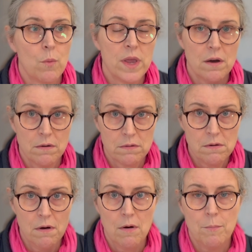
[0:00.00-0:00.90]
We are
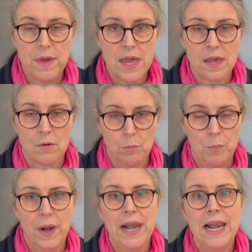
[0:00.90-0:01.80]
not being
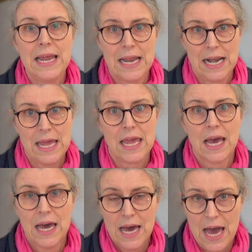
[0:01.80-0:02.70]
completely
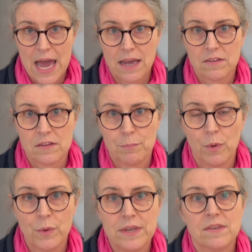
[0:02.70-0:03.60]

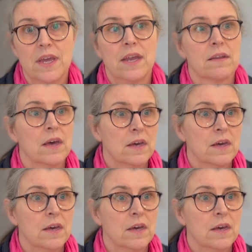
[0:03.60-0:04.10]
exploited.